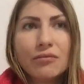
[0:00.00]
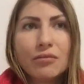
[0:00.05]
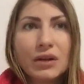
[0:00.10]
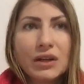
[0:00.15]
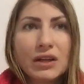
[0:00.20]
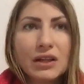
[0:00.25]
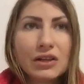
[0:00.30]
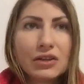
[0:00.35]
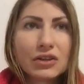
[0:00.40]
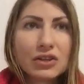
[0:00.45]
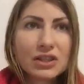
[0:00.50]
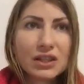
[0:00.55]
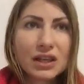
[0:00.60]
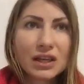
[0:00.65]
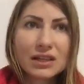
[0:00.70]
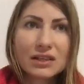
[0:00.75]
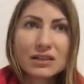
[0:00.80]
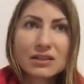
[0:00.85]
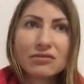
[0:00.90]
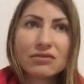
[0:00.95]
But it looks
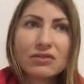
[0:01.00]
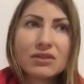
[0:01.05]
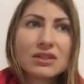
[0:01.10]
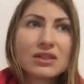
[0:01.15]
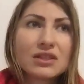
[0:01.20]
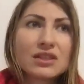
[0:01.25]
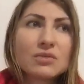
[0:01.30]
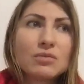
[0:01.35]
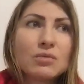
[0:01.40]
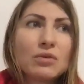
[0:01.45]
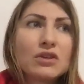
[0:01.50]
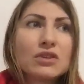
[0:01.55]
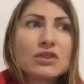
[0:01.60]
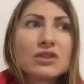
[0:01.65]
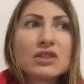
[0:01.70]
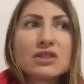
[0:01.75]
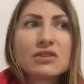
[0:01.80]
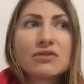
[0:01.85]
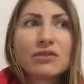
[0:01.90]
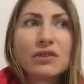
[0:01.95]
like as if this experience
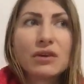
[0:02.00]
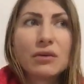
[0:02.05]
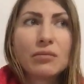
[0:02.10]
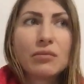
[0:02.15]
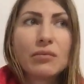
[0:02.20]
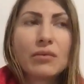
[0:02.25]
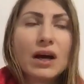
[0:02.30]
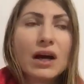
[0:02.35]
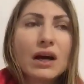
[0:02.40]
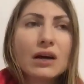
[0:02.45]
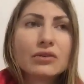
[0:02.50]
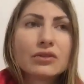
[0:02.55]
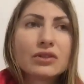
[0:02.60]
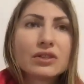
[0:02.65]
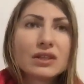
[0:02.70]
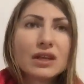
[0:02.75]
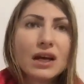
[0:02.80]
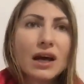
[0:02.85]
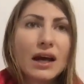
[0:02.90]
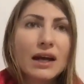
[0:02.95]
is from
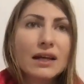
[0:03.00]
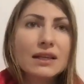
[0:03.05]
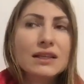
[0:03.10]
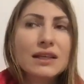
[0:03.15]
outside,